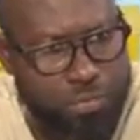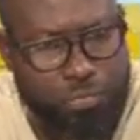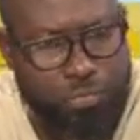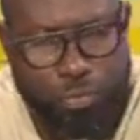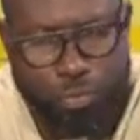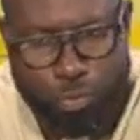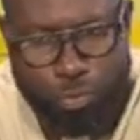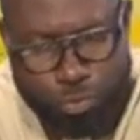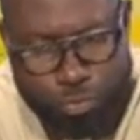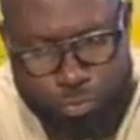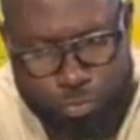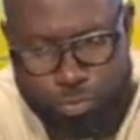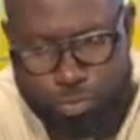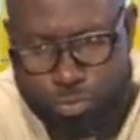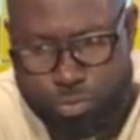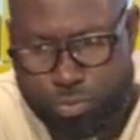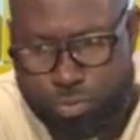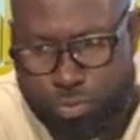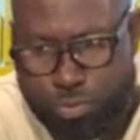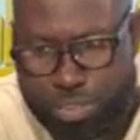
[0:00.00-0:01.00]
If you want
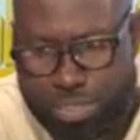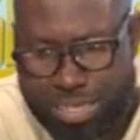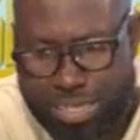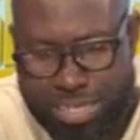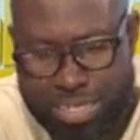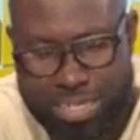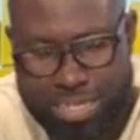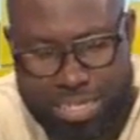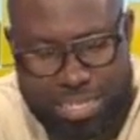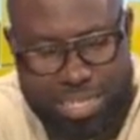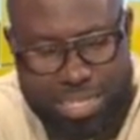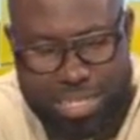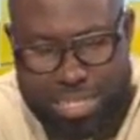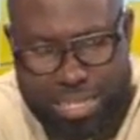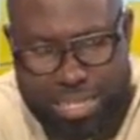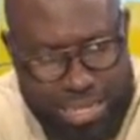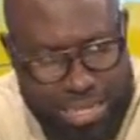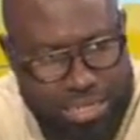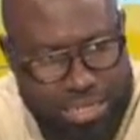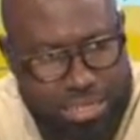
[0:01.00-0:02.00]
to get anything
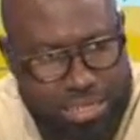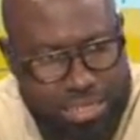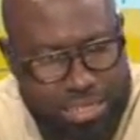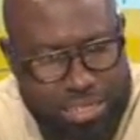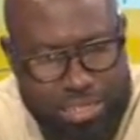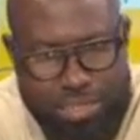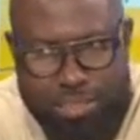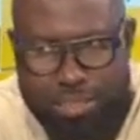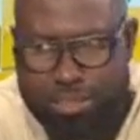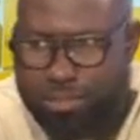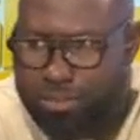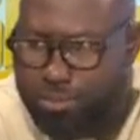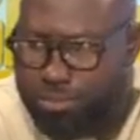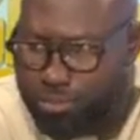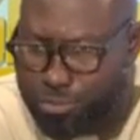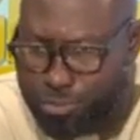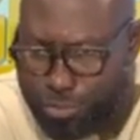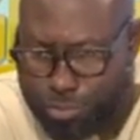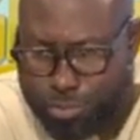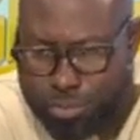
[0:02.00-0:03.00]
done,
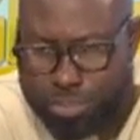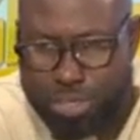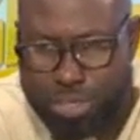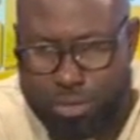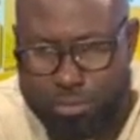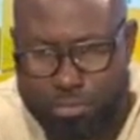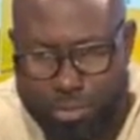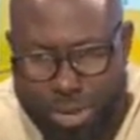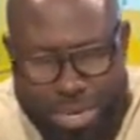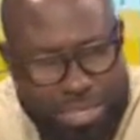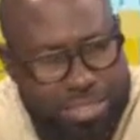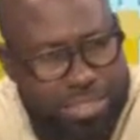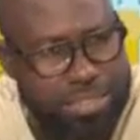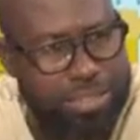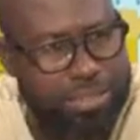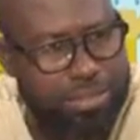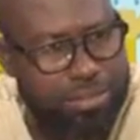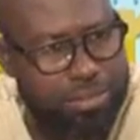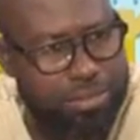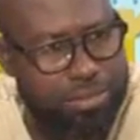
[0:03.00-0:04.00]
use the right
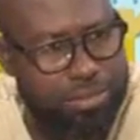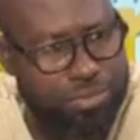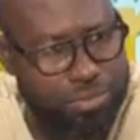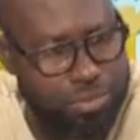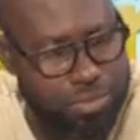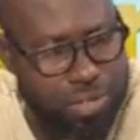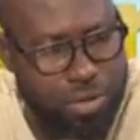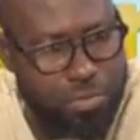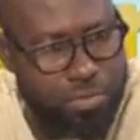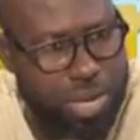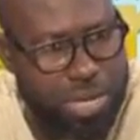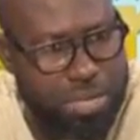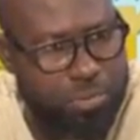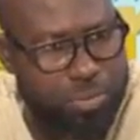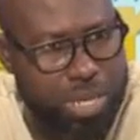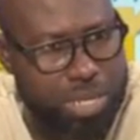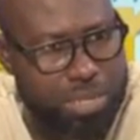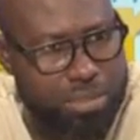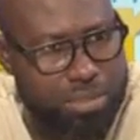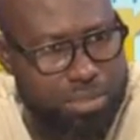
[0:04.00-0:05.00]
channels, use the right
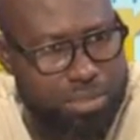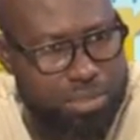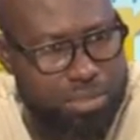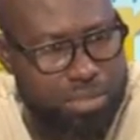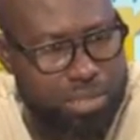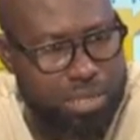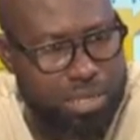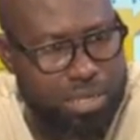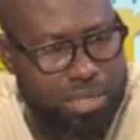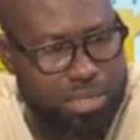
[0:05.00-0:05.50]
means.